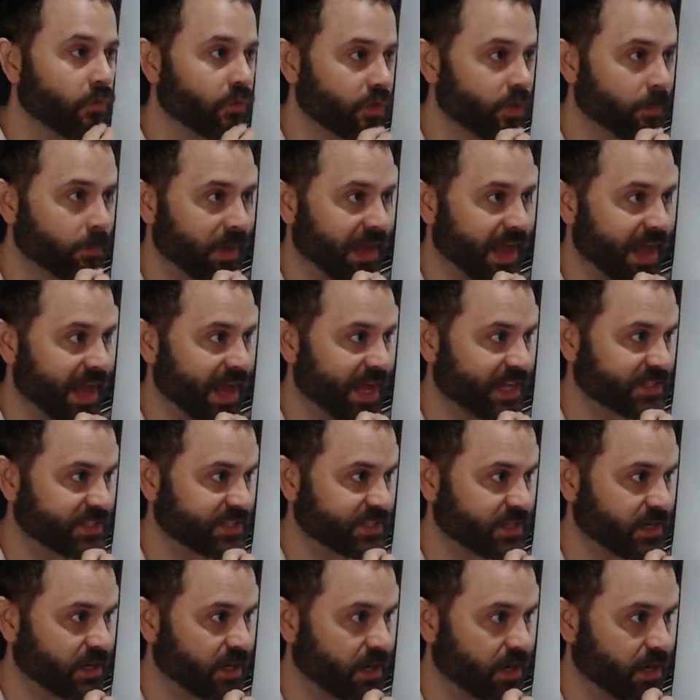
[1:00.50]
the
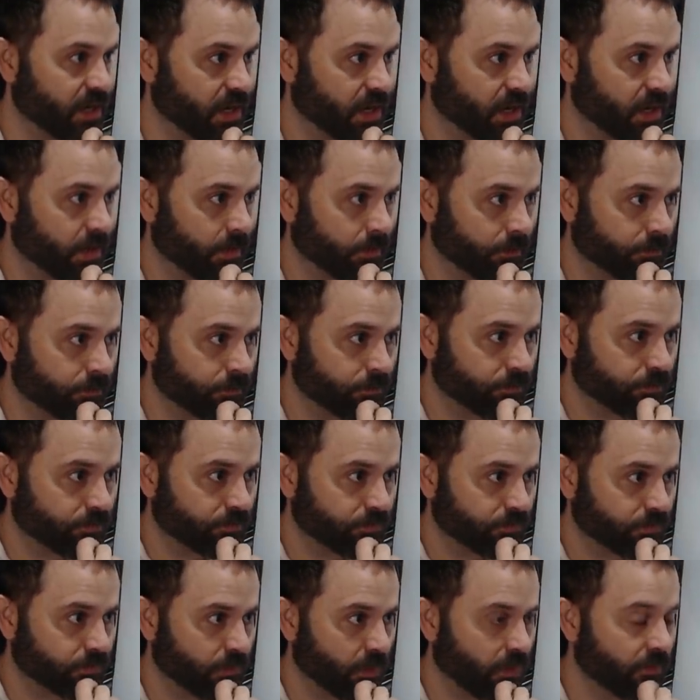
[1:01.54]
past um
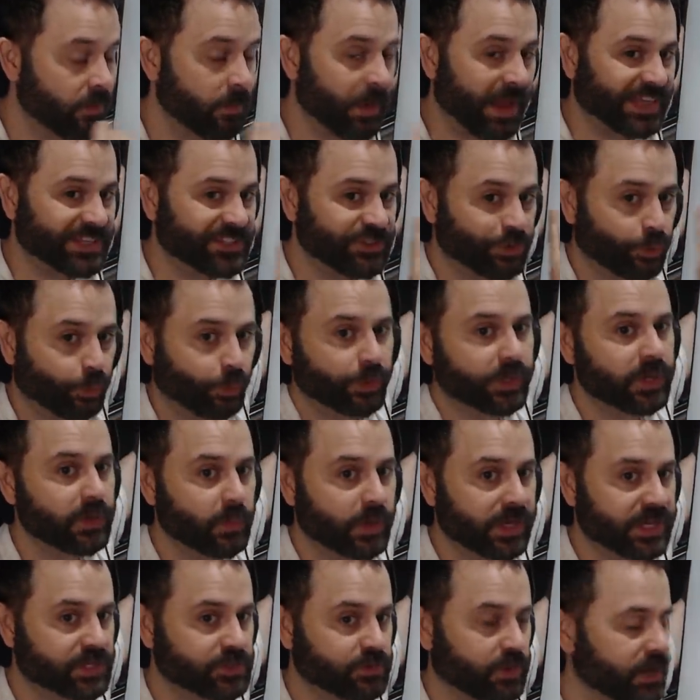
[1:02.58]
over the past 3
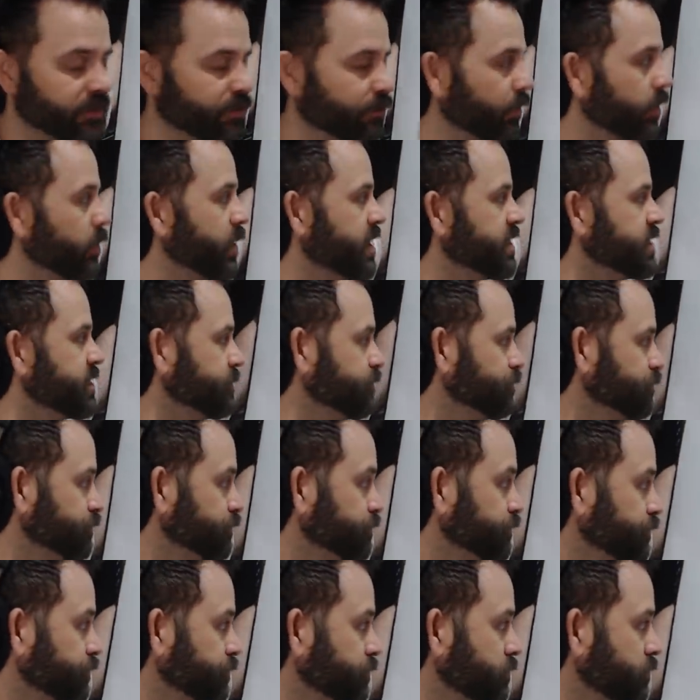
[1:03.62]
weeks, right? 3 weeks.
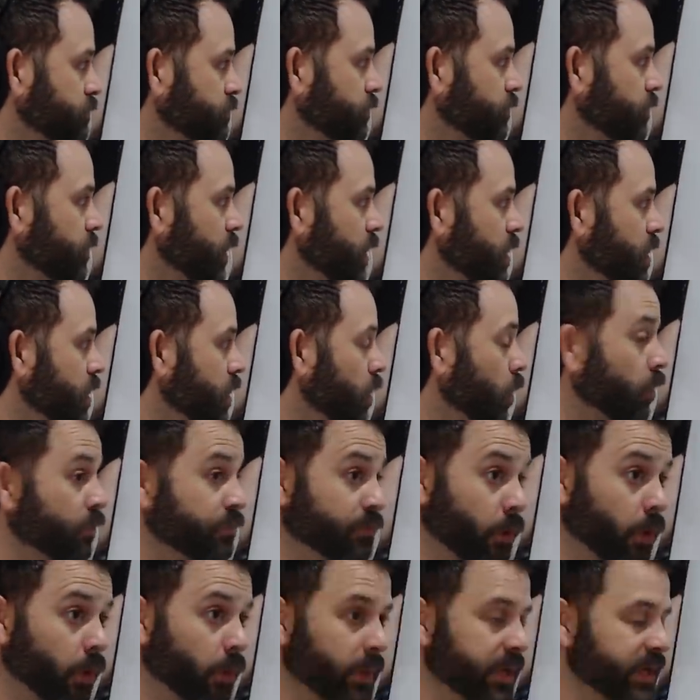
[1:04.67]
Or
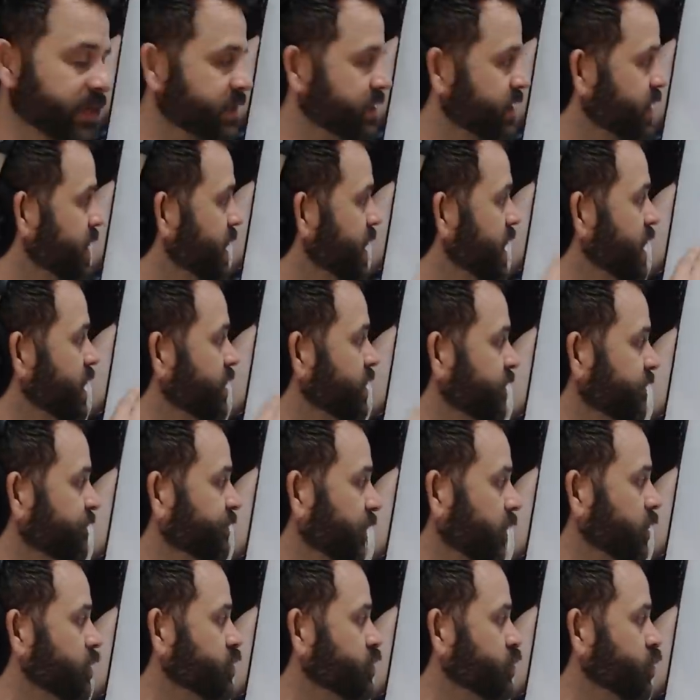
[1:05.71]
4 weeks. The
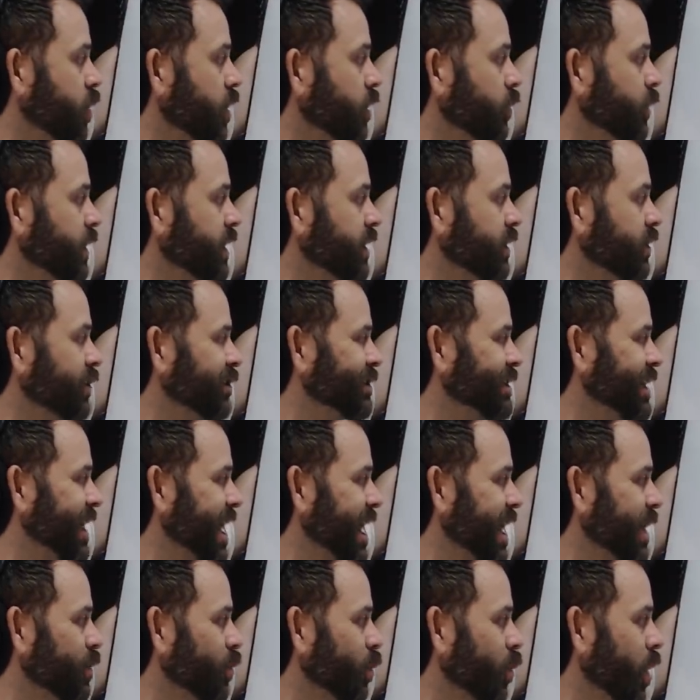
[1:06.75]
first one we looked
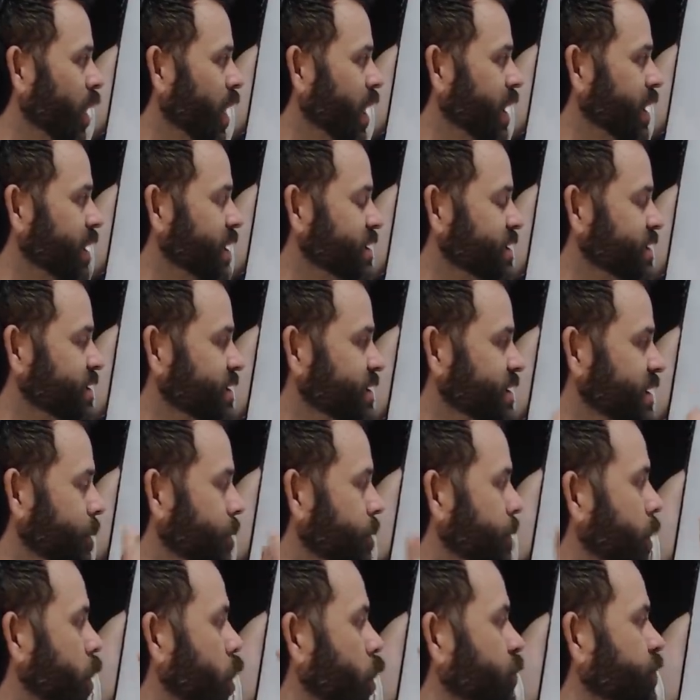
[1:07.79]
at was
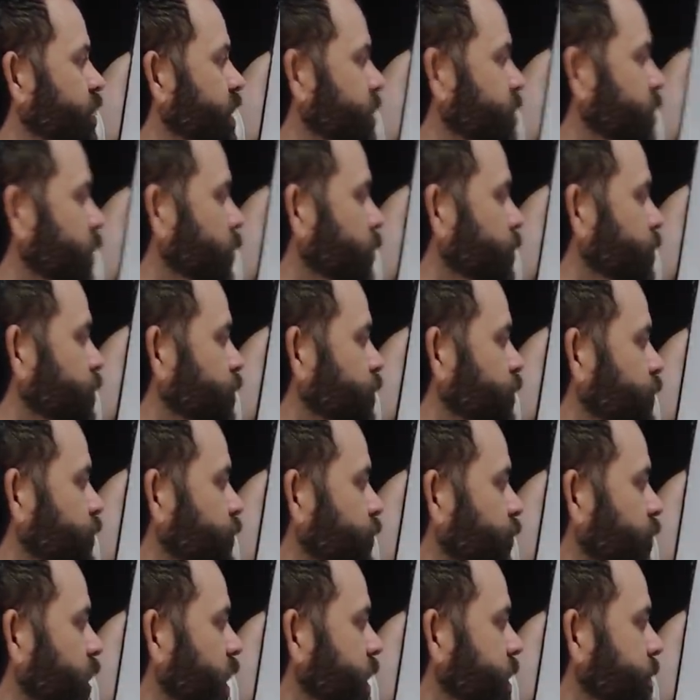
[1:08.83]
Home Depot,
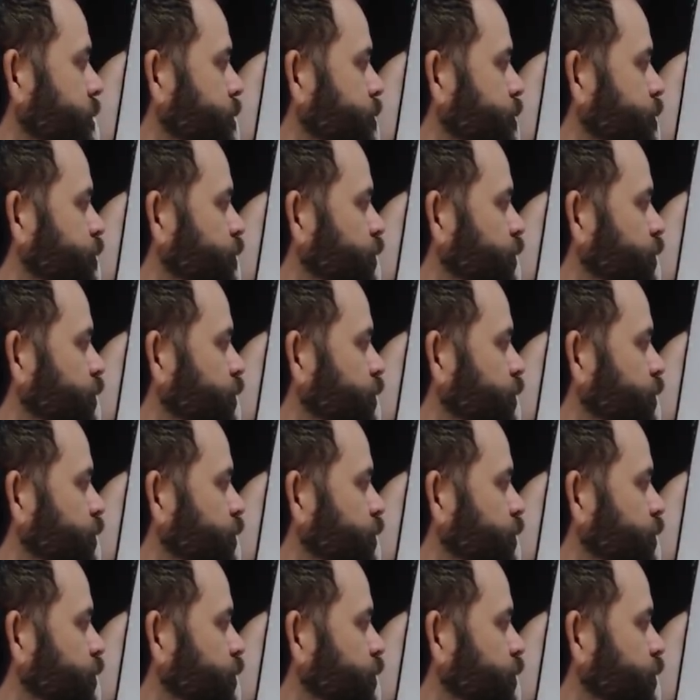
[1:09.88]
right?